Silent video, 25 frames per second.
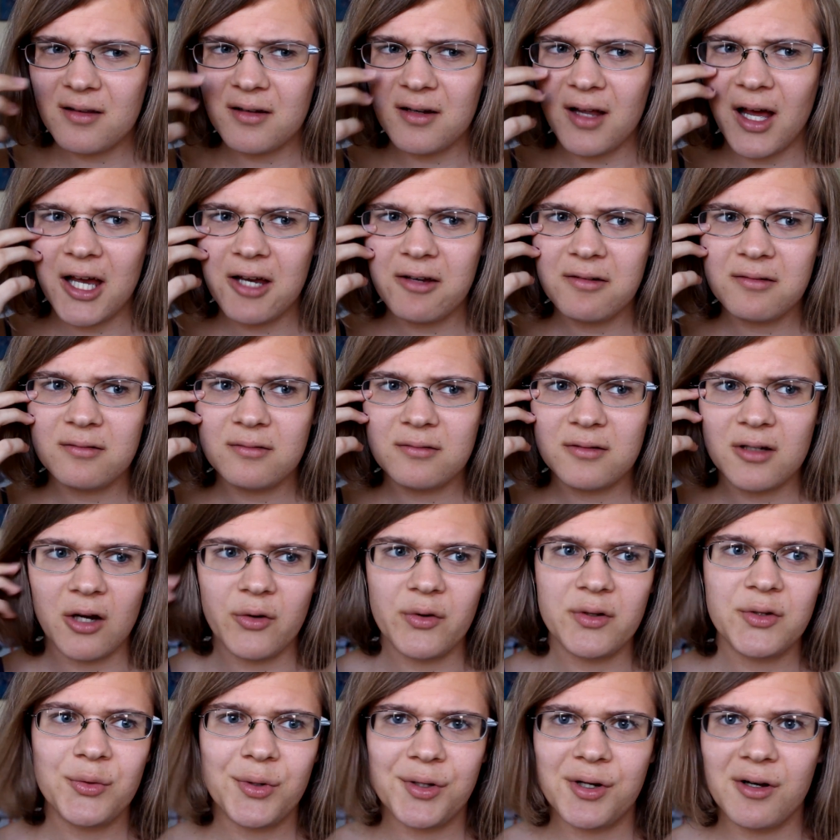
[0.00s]
that I'd
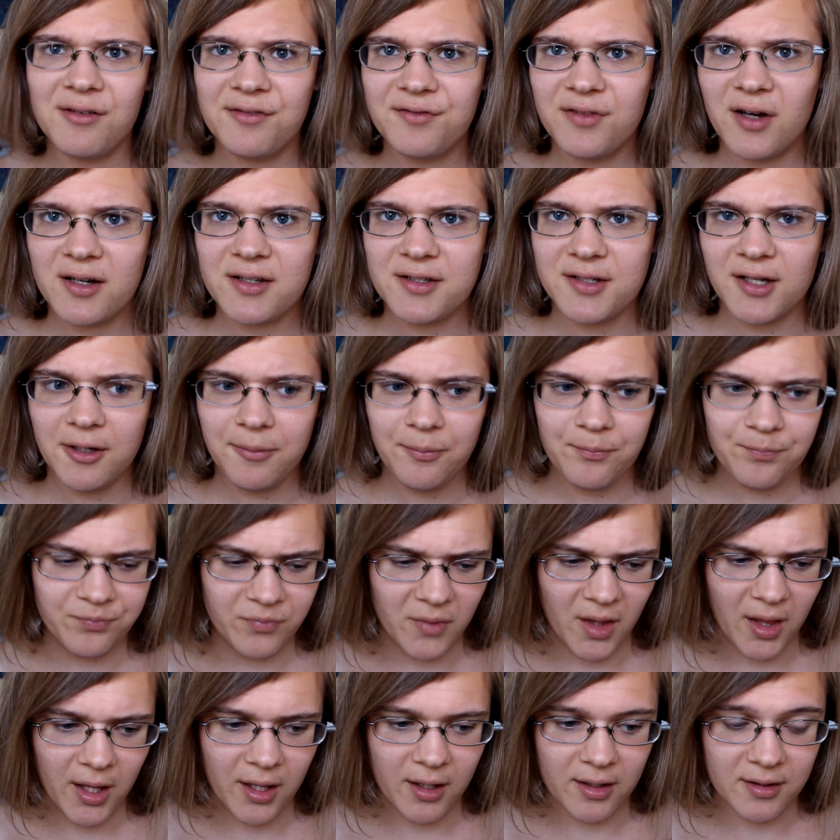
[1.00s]
go into it all fucked up,
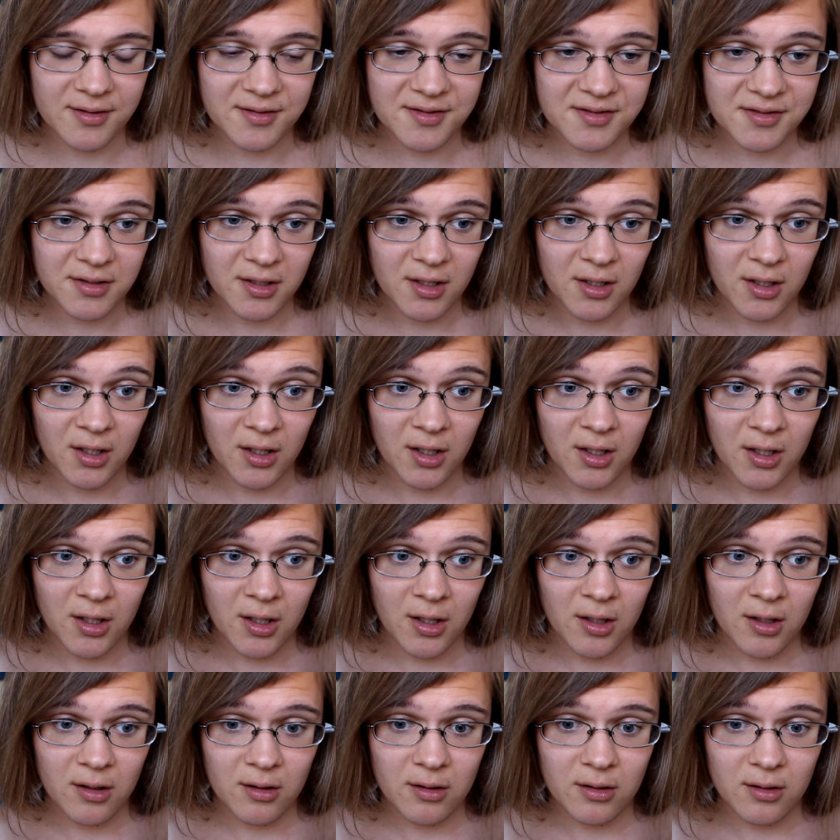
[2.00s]
and
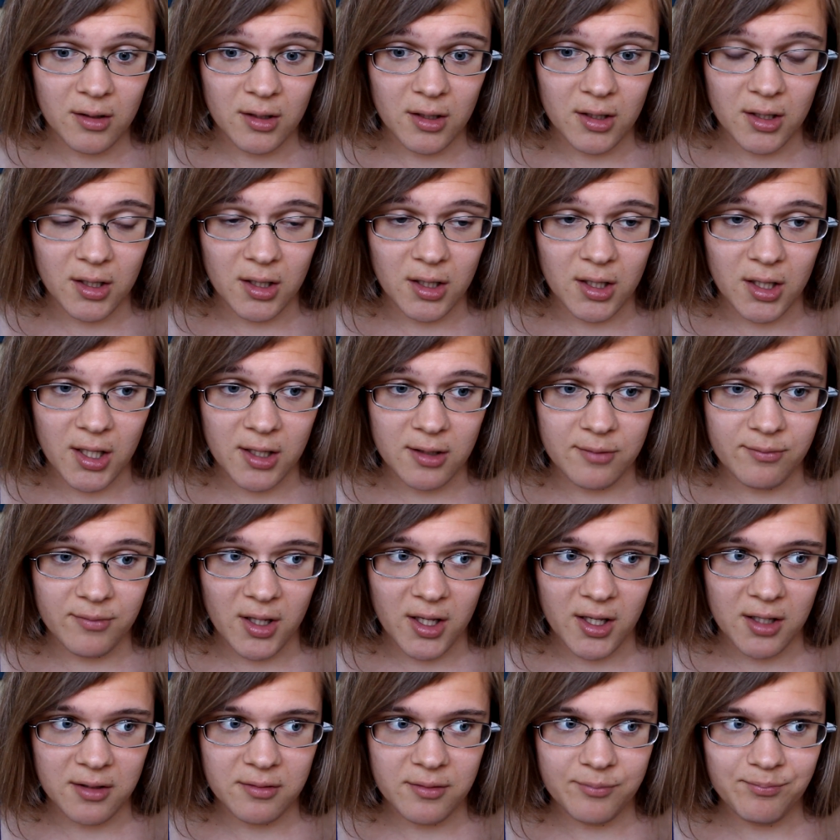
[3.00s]

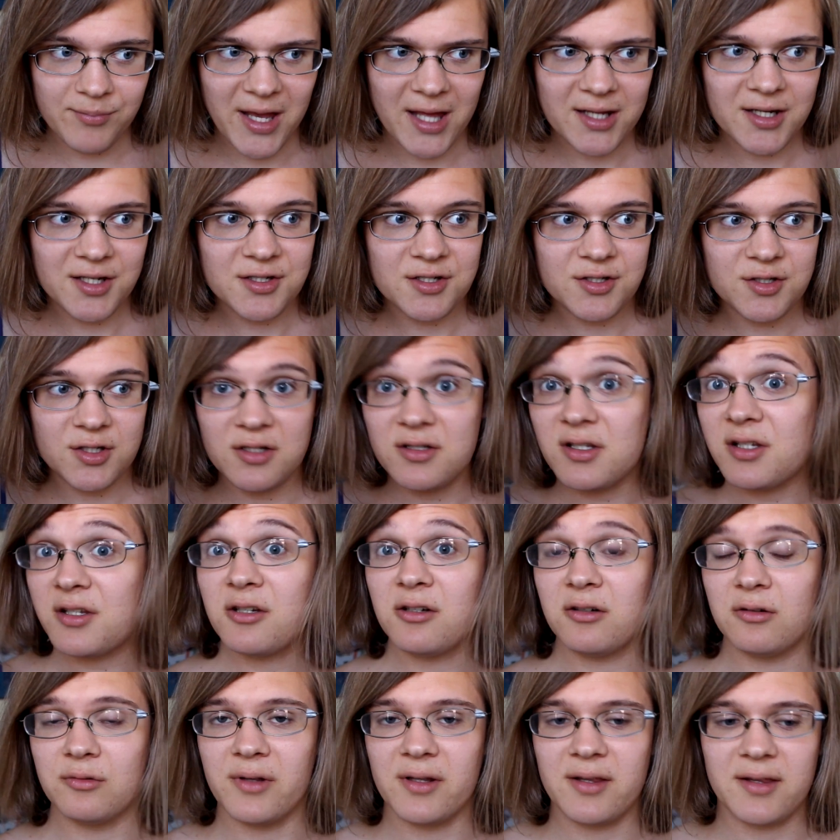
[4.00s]
it managed to
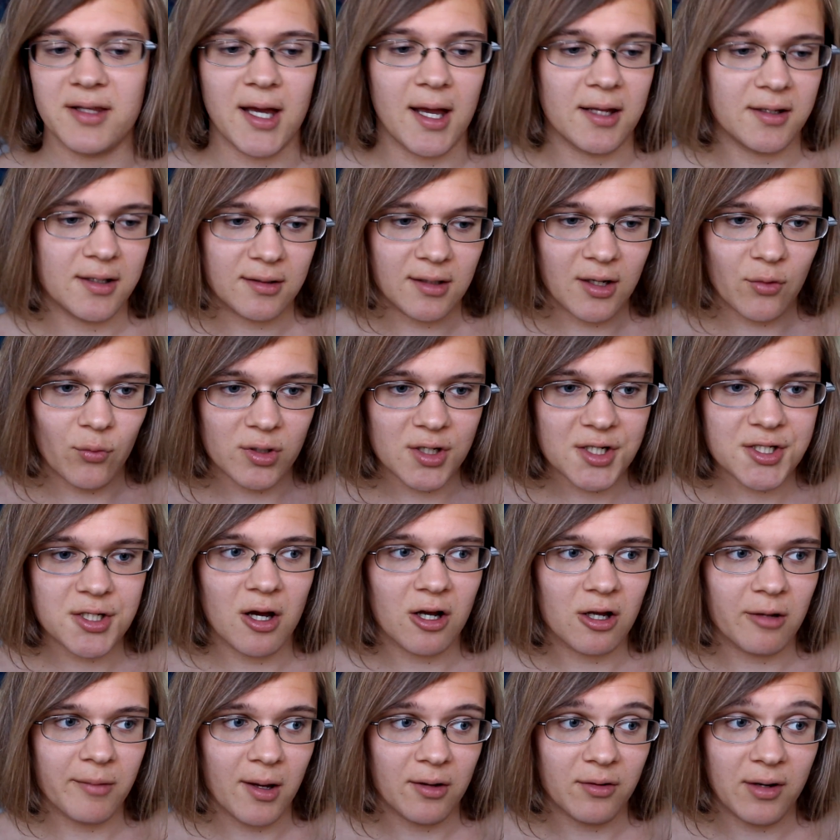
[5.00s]
deal with that. And I want to
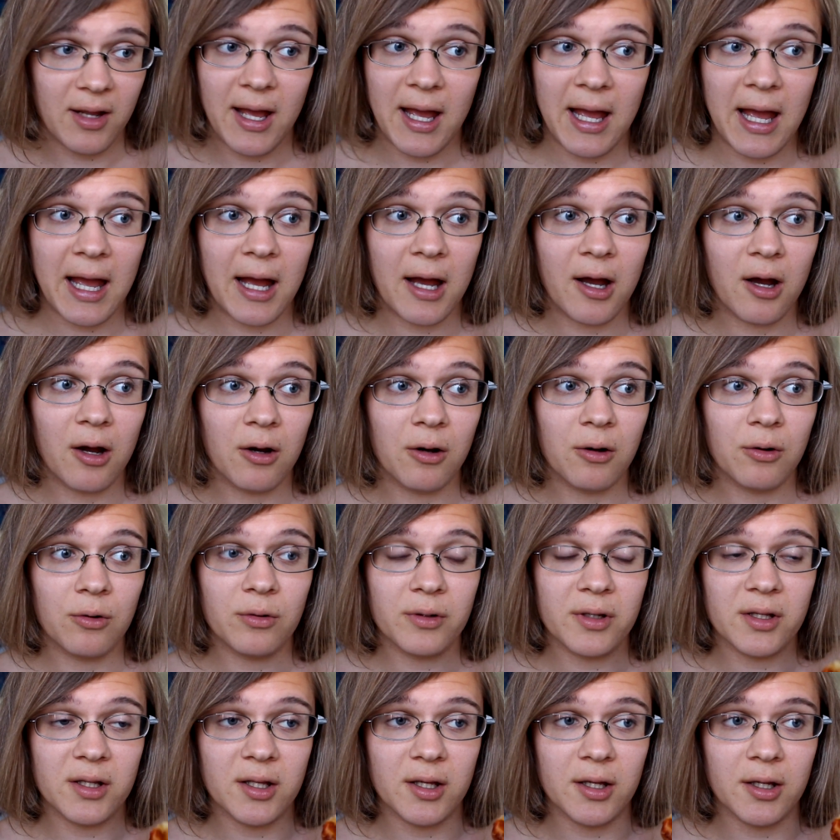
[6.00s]
talk about
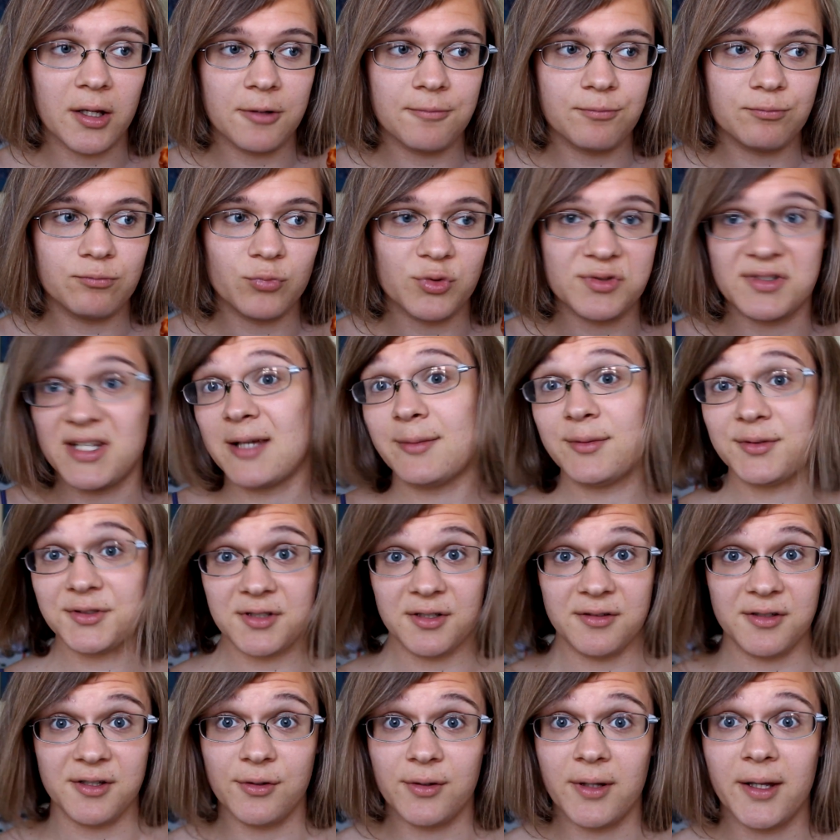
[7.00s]
how it was able
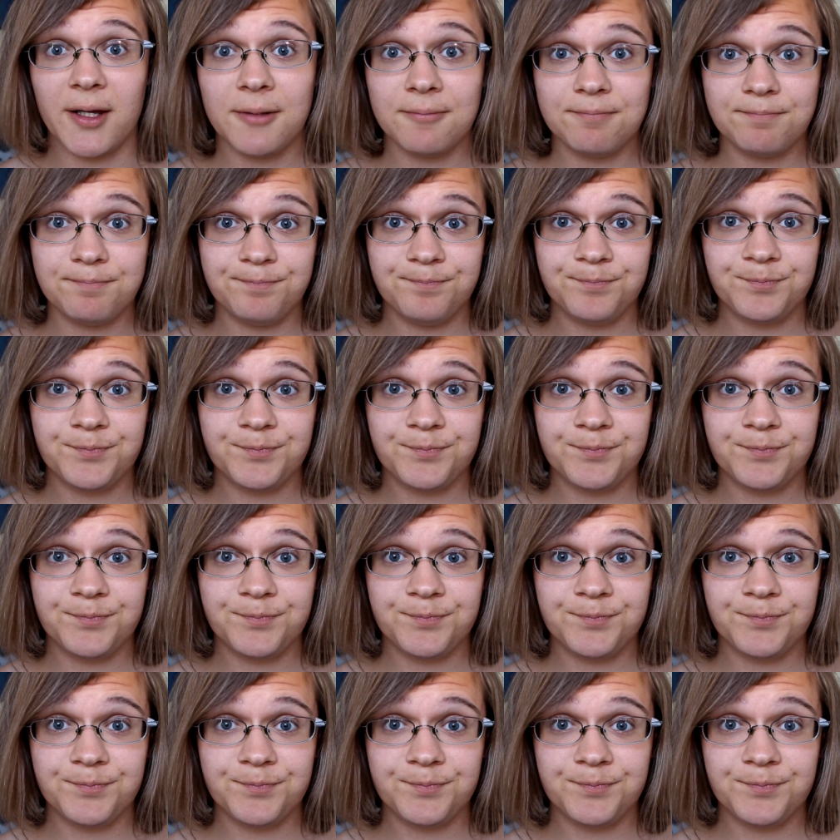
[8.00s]
to do that.